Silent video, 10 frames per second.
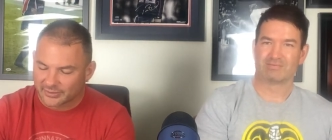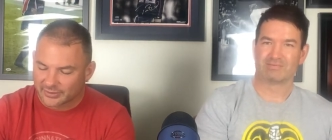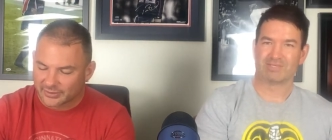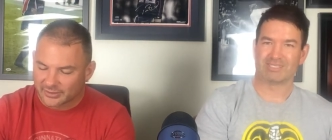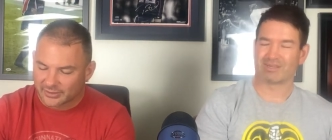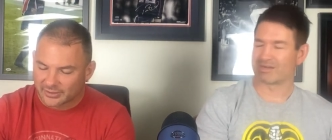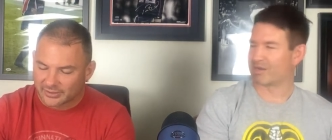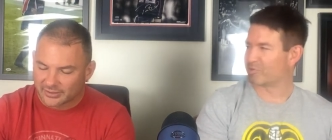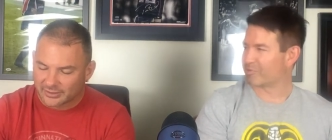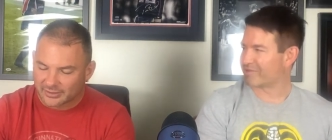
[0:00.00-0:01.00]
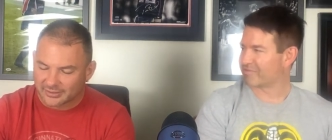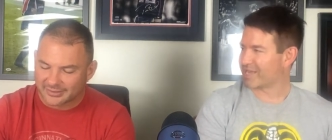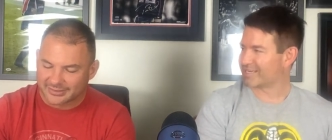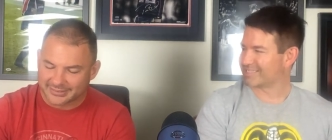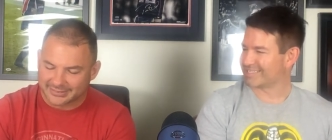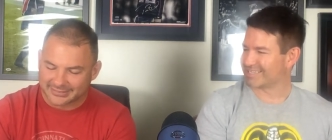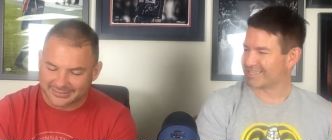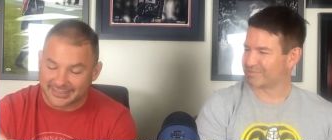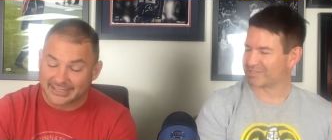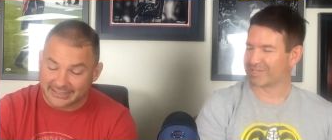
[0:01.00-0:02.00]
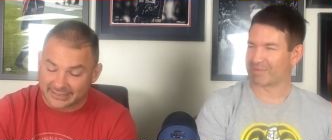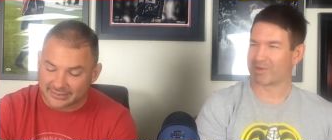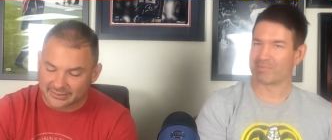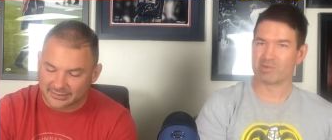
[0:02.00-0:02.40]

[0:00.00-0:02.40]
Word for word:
Speaker 1: He's on a couple of my fantasy teams. So that might be